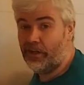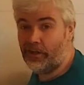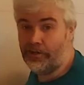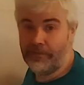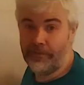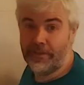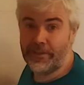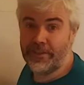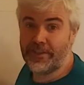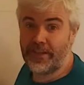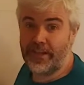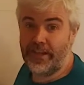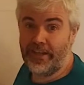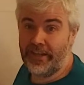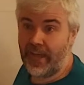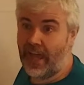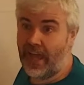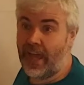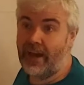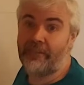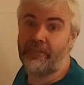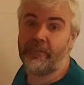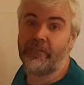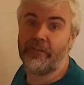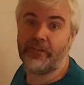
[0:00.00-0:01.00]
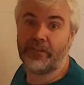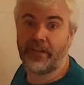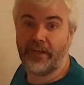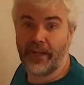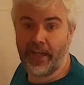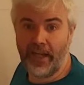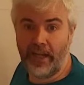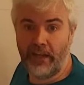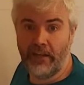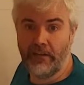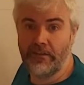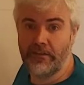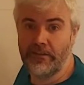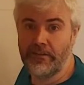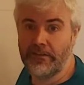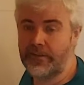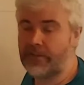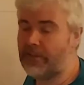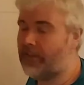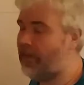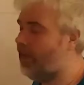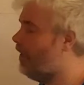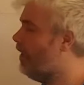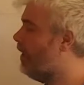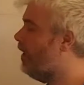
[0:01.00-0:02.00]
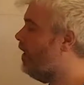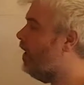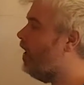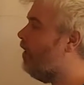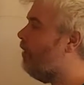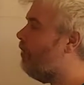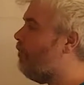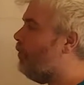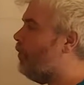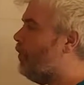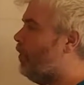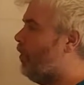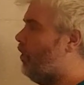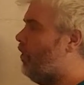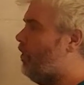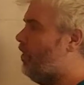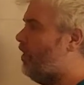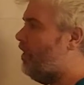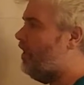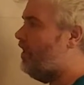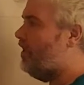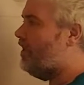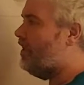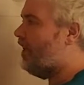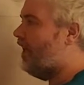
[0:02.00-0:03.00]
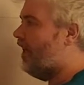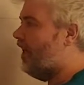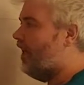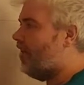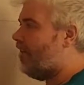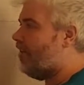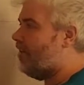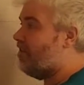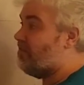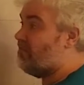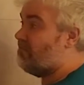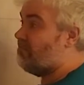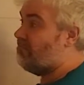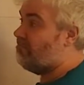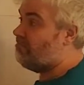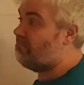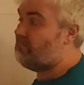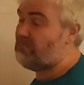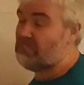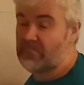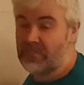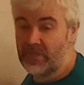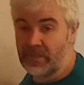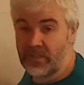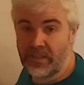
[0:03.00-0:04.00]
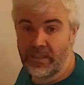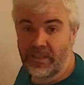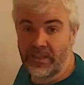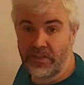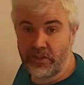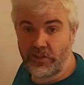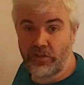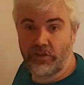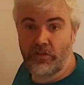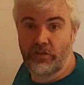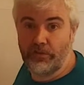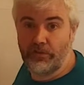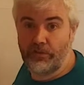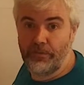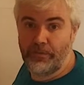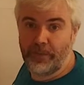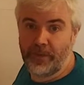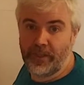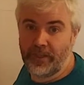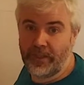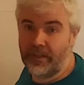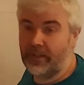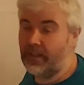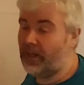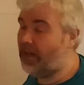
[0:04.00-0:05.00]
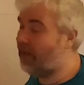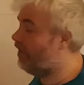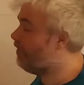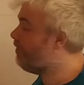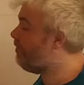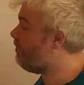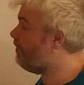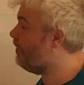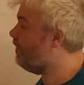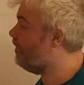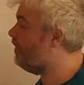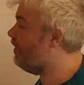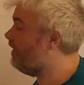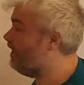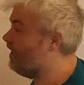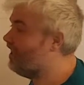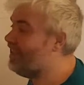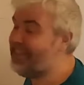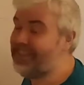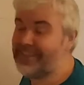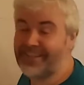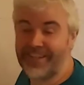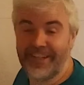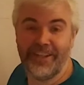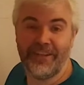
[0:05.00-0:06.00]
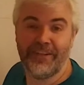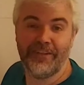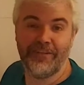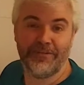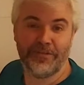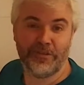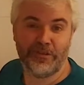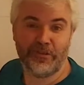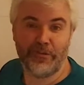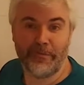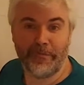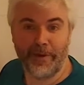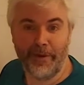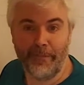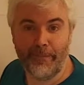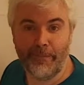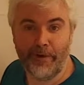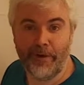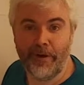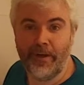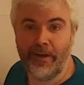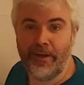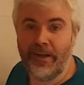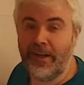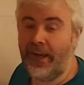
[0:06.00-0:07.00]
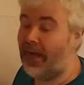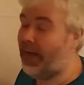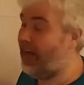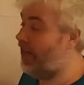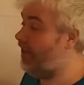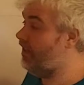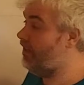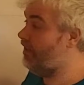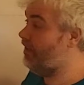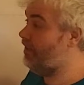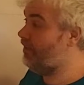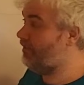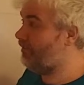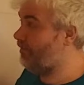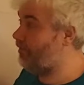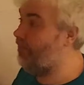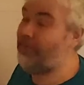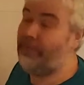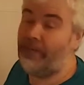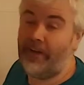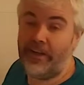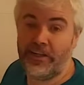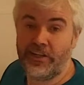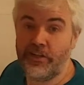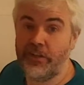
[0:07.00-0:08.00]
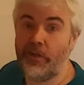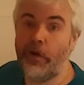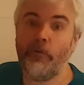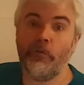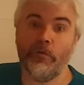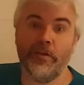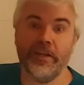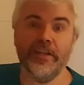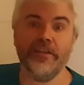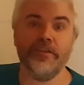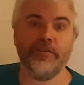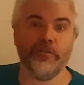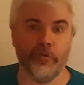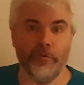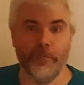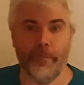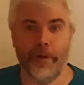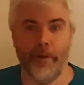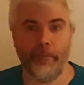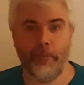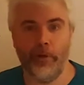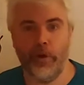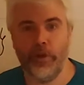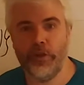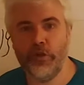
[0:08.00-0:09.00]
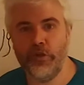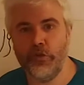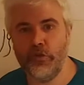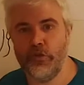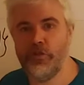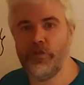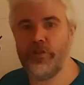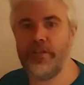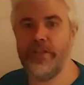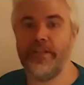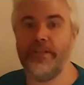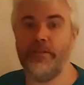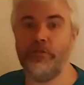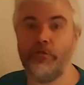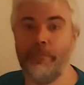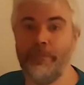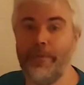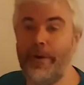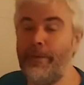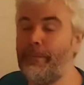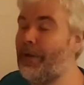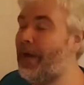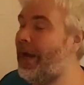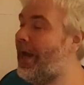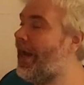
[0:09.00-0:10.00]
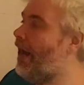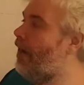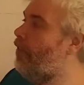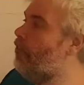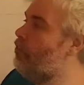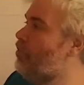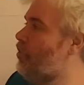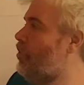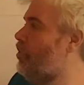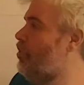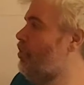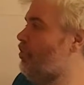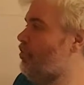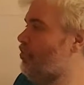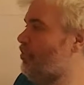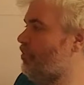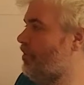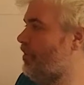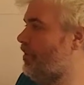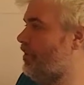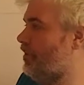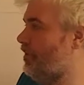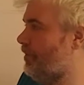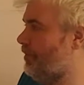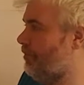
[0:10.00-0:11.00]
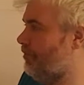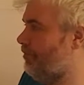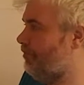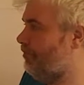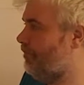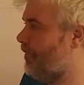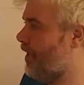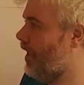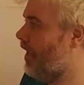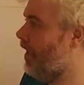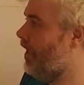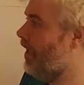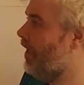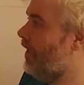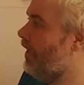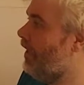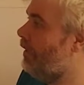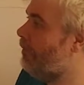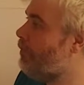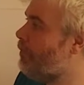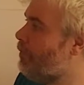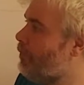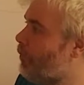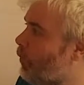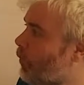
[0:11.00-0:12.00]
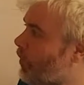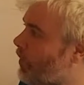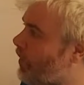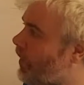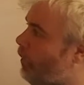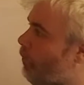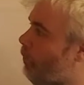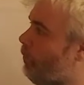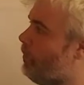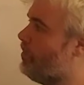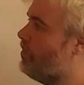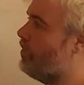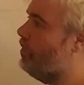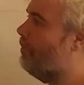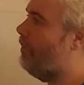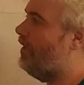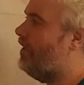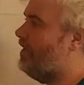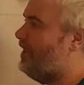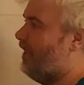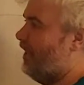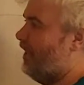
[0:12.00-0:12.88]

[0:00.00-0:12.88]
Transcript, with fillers: often say everything else. But other than that, this should be, I feel, easy enough to remember. And in fact, you don't need to remember it. You just need to remember how to use it. Let me point out what some of the